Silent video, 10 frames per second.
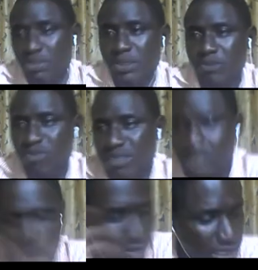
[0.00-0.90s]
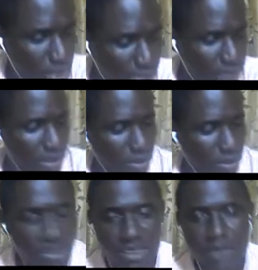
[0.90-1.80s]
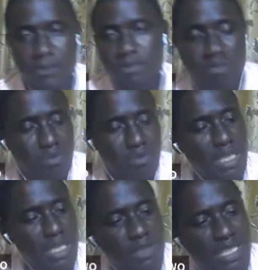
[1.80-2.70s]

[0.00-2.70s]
a company is not having a physical